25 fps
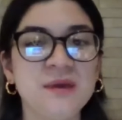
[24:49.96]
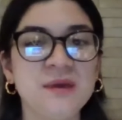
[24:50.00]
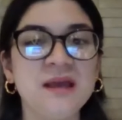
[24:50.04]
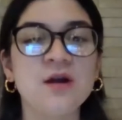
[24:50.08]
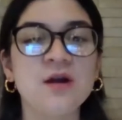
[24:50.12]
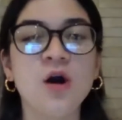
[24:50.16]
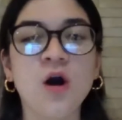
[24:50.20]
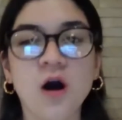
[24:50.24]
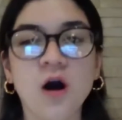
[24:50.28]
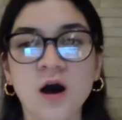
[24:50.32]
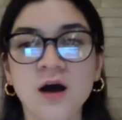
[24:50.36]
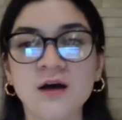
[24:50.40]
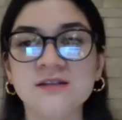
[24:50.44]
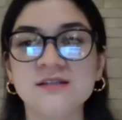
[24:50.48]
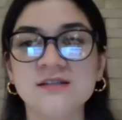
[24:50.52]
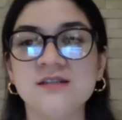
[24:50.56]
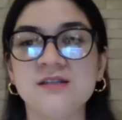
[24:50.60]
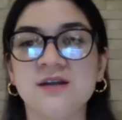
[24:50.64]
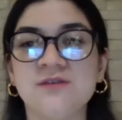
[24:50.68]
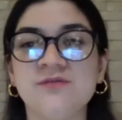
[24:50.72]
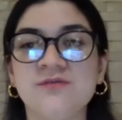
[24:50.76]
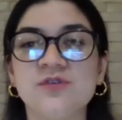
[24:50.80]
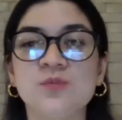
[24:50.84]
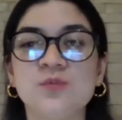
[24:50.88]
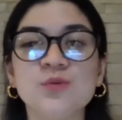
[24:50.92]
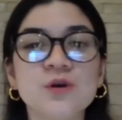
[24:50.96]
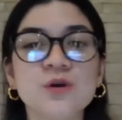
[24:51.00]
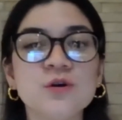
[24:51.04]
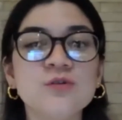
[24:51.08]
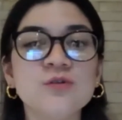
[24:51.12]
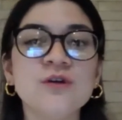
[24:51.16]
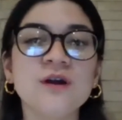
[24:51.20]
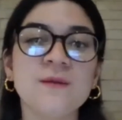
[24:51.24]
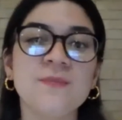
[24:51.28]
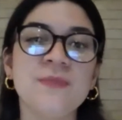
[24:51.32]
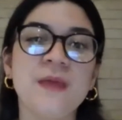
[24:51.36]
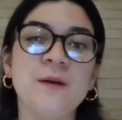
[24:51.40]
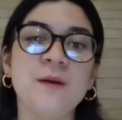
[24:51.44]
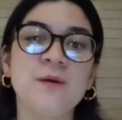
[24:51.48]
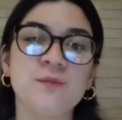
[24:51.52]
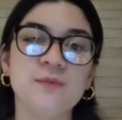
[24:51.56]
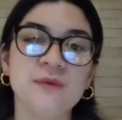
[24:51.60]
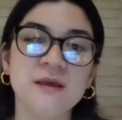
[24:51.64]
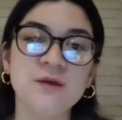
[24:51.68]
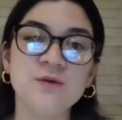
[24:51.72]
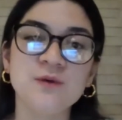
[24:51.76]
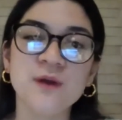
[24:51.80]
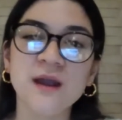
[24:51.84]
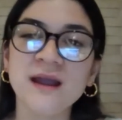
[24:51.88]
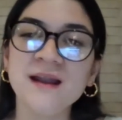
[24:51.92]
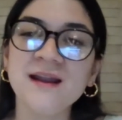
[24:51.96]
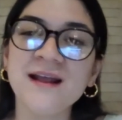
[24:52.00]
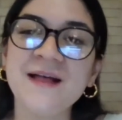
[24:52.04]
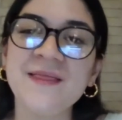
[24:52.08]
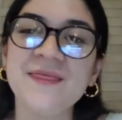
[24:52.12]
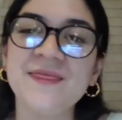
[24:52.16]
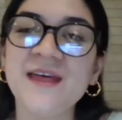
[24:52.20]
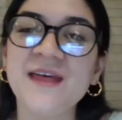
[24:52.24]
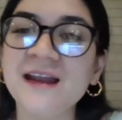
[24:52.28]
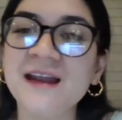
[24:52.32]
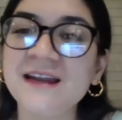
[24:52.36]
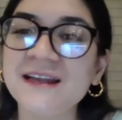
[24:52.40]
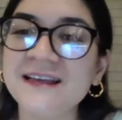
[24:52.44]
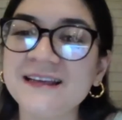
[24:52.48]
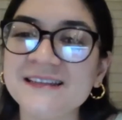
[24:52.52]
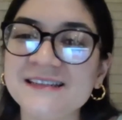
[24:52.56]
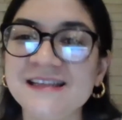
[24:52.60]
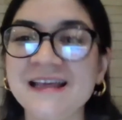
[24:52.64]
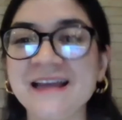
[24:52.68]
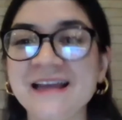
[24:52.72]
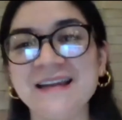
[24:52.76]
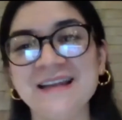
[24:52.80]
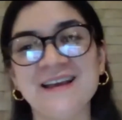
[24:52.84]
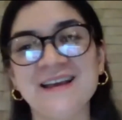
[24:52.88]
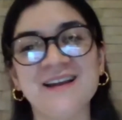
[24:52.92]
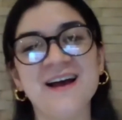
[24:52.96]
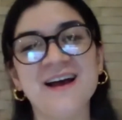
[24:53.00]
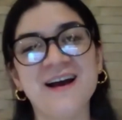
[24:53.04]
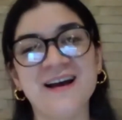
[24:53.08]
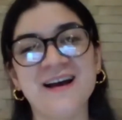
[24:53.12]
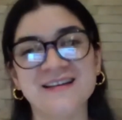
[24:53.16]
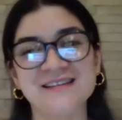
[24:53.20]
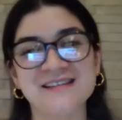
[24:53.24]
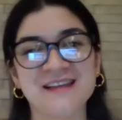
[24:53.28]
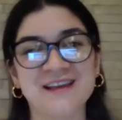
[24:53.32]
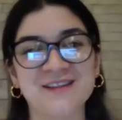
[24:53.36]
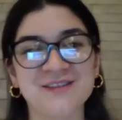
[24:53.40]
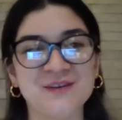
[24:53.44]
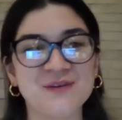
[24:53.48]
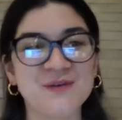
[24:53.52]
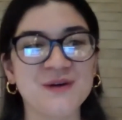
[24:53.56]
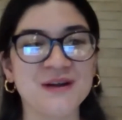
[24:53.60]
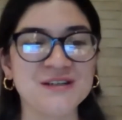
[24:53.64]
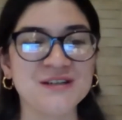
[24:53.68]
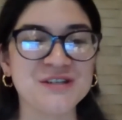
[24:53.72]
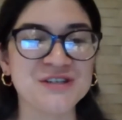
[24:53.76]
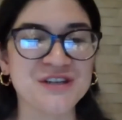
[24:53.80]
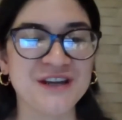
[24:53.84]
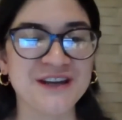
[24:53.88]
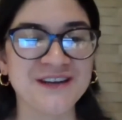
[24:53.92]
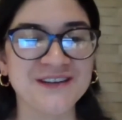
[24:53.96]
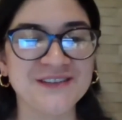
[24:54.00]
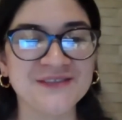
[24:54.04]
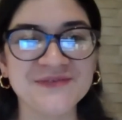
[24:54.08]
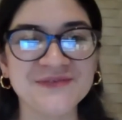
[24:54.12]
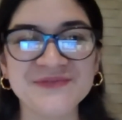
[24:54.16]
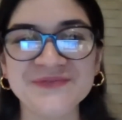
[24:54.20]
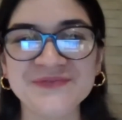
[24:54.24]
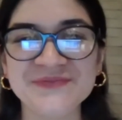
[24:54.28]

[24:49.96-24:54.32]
cost of the program, that would be great. And that is Daniela asking the question.